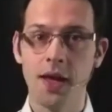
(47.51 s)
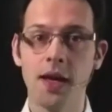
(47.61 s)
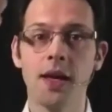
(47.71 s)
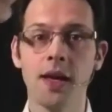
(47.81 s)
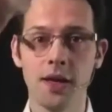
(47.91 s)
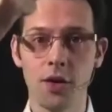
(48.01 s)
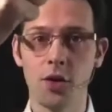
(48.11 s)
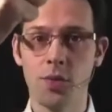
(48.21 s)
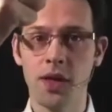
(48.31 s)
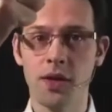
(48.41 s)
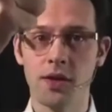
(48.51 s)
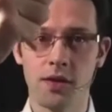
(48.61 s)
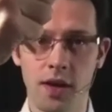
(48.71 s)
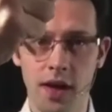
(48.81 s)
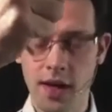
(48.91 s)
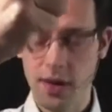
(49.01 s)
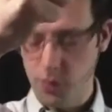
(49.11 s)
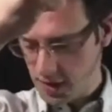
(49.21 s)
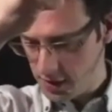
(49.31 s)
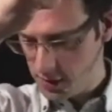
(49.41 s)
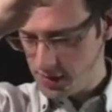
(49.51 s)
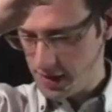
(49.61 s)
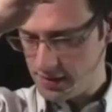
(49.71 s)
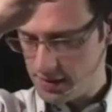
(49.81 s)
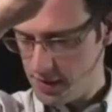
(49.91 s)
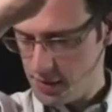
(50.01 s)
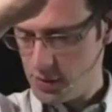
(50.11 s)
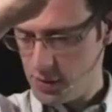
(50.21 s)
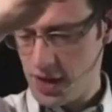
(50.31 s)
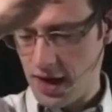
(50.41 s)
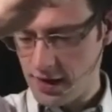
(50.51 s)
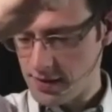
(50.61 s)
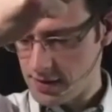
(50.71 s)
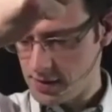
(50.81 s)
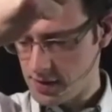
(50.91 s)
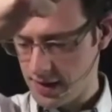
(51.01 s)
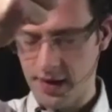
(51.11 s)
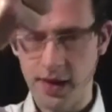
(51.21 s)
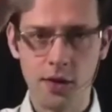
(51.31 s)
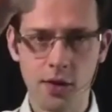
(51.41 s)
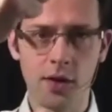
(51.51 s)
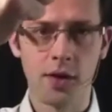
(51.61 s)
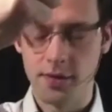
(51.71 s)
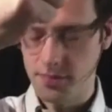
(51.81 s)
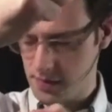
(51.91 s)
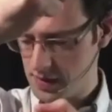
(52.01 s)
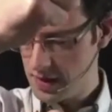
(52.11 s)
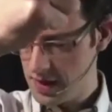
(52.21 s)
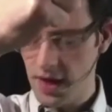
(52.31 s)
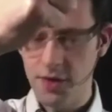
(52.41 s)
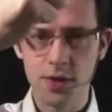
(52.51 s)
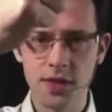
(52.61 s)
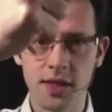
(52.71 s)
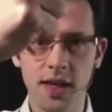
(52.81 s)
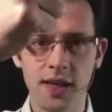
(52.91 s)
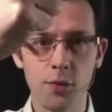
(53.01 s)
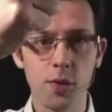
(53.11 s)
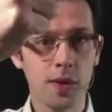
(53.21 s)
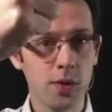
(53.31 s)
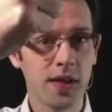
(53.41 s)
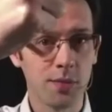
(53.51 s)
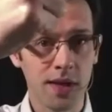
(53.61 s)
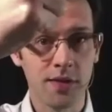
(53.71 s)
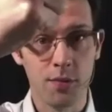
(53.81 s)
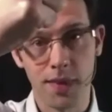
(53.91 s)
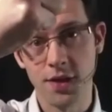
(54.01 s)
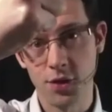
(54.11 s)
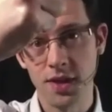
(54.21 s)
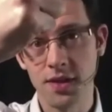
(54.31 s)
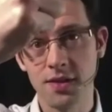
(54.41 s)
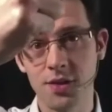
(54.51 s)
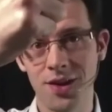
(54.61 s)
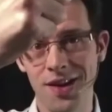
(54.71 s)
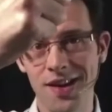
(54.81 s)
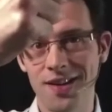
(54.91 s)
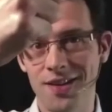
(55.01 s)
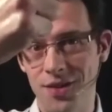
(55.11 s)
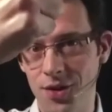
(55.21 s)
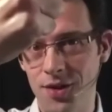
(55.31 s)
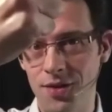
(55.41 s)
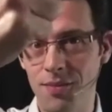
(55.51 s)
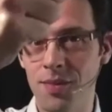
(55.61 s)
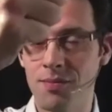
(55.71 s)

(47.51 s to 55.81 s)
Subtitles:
In your opinion, and we can do that in the chat so that I can see everything, and we'll do that by the majority. So the